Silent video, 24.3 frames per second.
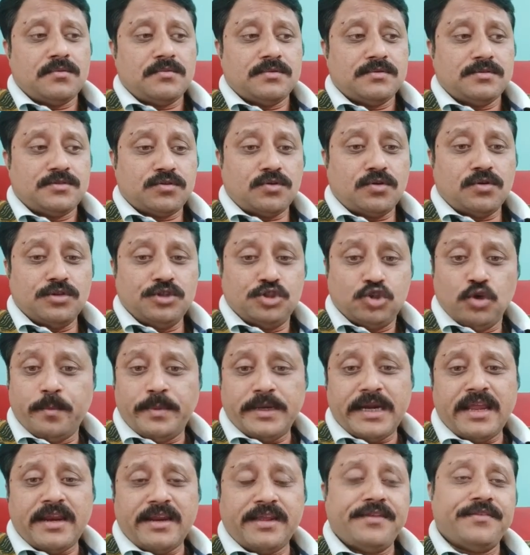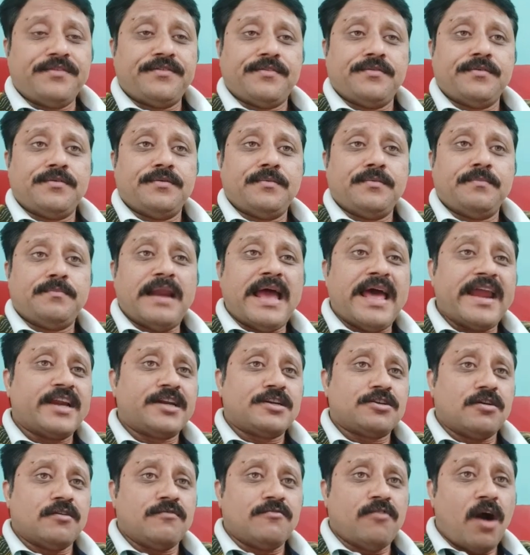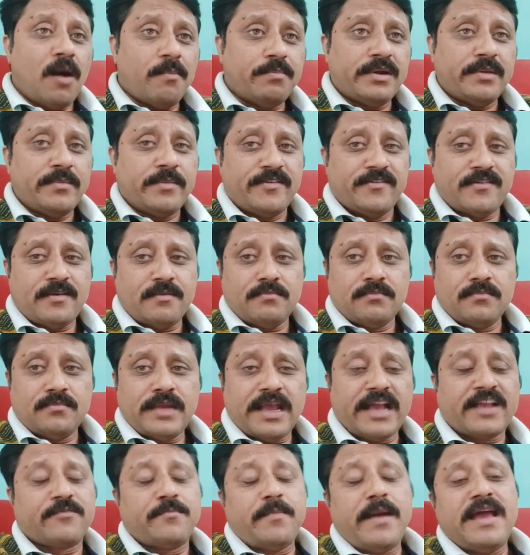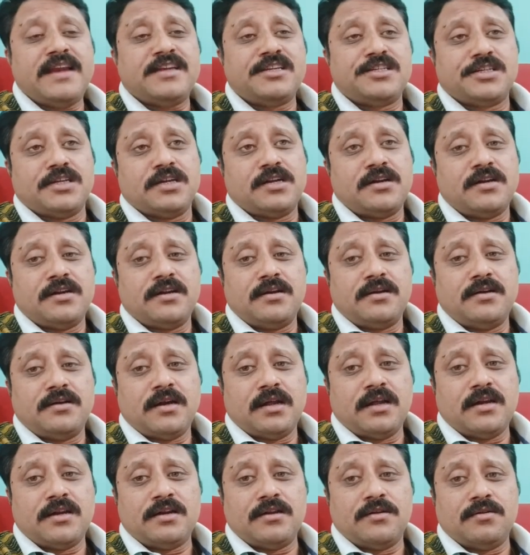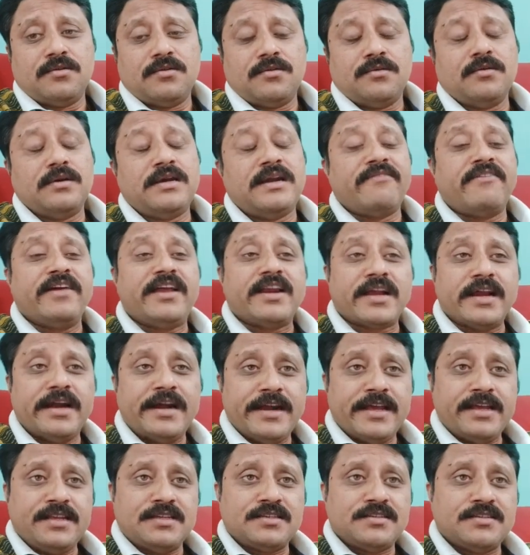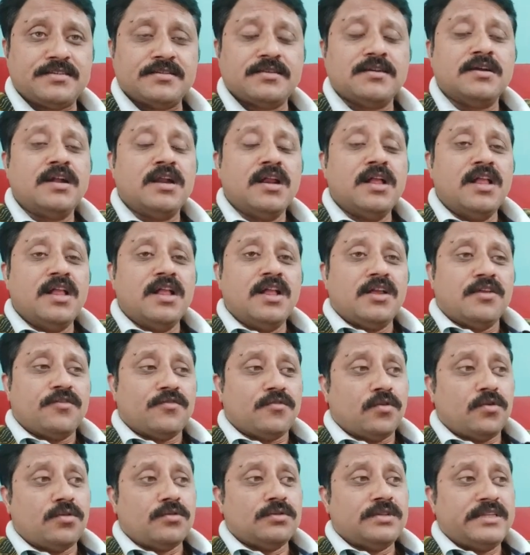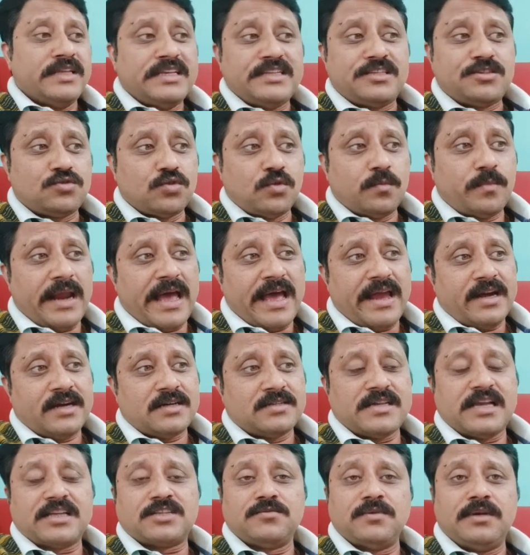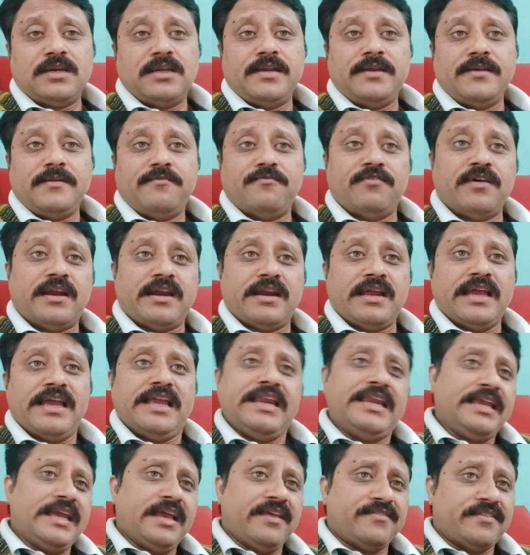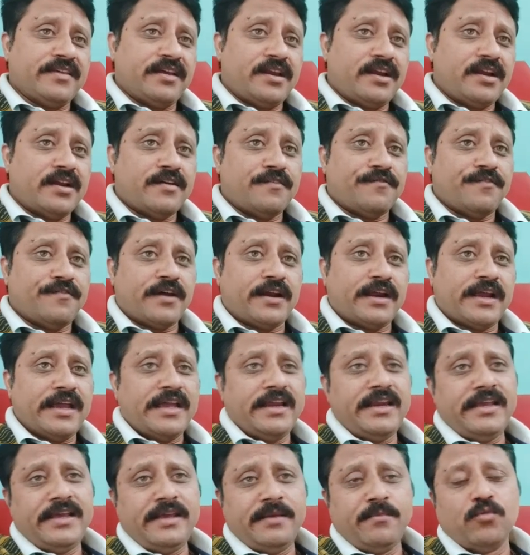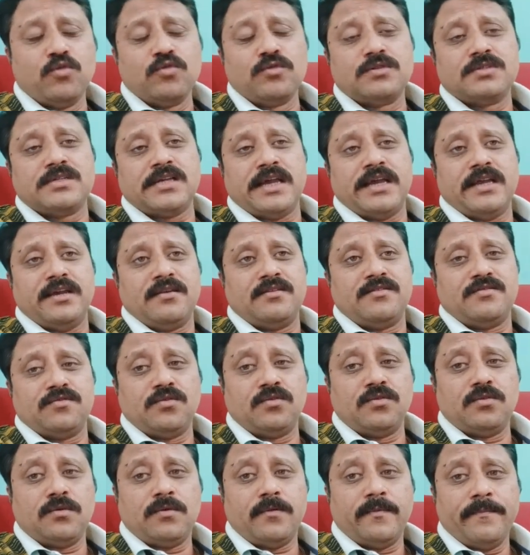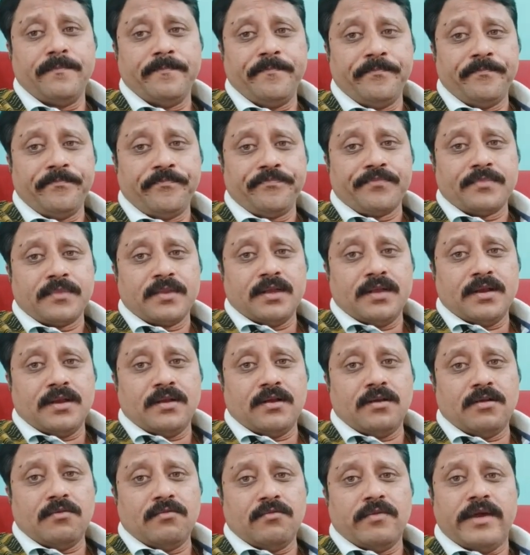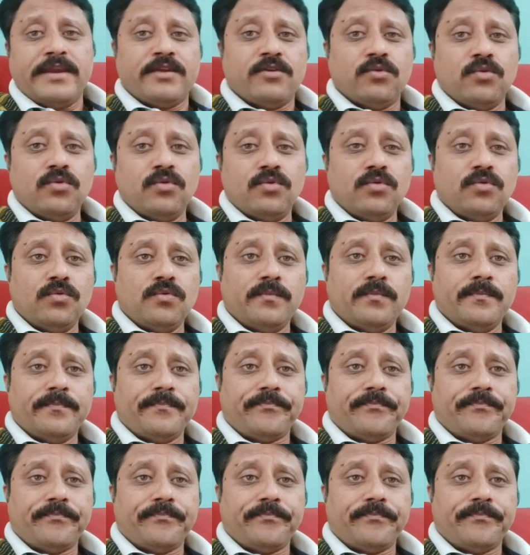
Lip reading: So Jupiter is a planet of optimism, expansion, divine guidance. So these two planets, actually for any ascendant, for any moon sign, so when you